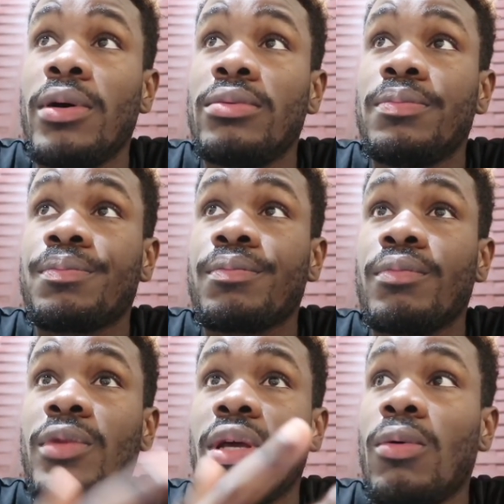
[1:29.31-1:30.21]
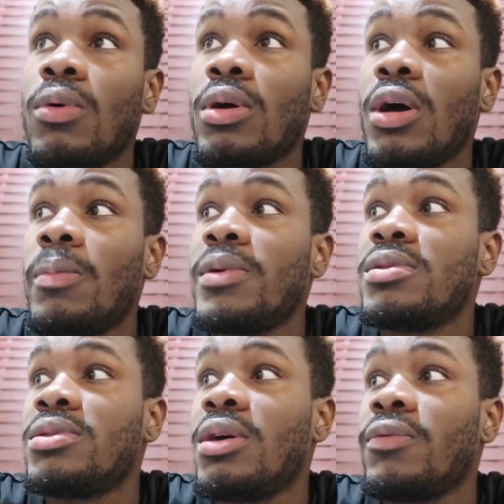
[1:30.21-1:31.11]
But yeah, I woke up
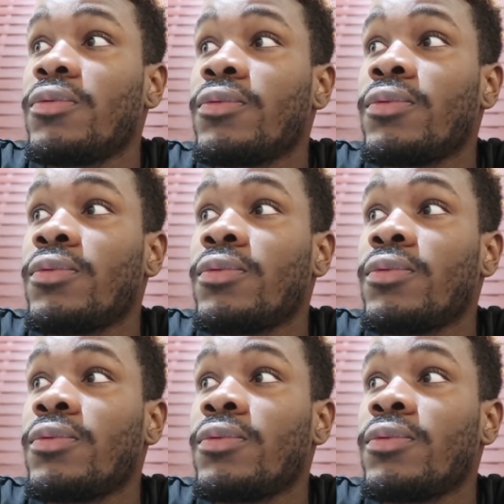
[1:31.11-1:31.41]
and stuff.